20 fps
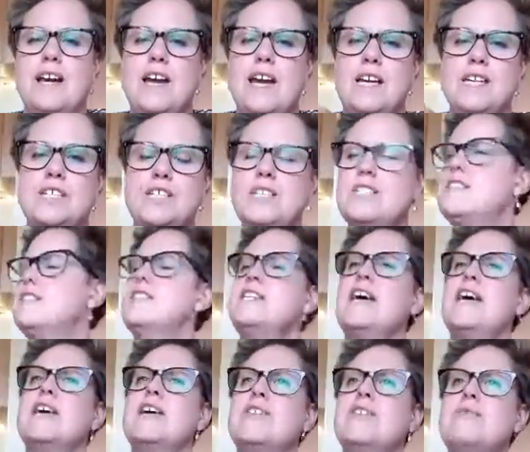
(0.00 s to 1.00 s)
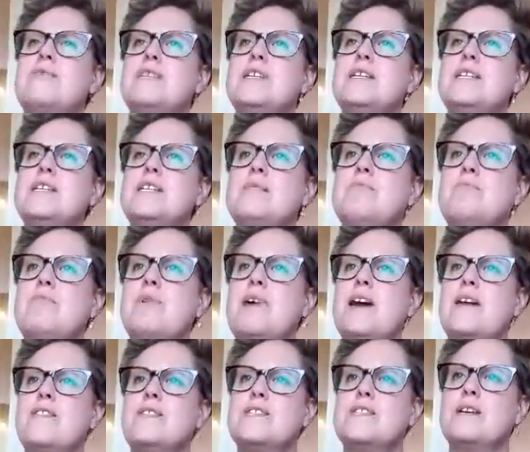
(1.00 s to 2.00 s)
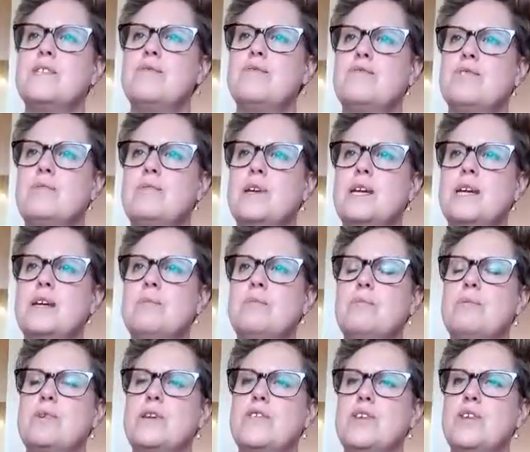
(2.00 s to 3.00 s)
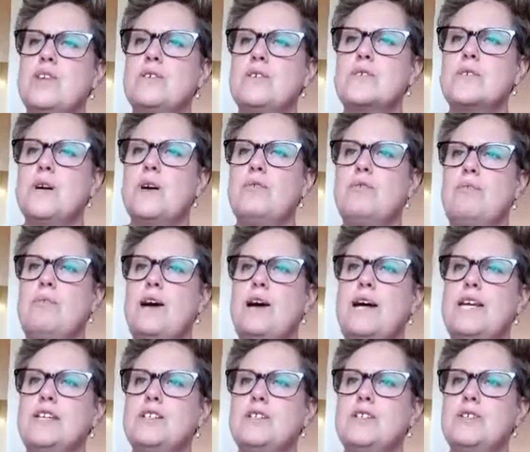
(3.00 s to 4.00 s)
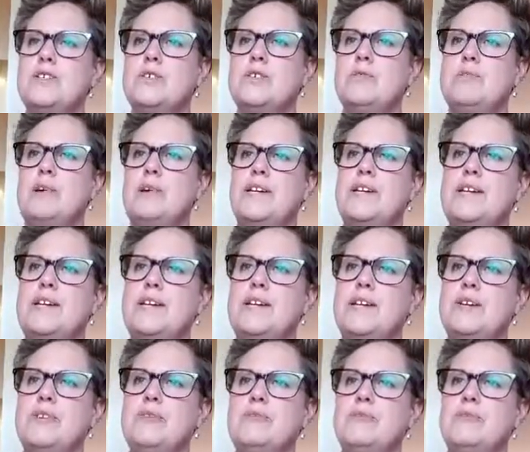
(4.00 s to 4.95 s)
And just take 3 deep breaths in for me, breathing yourself back into your body.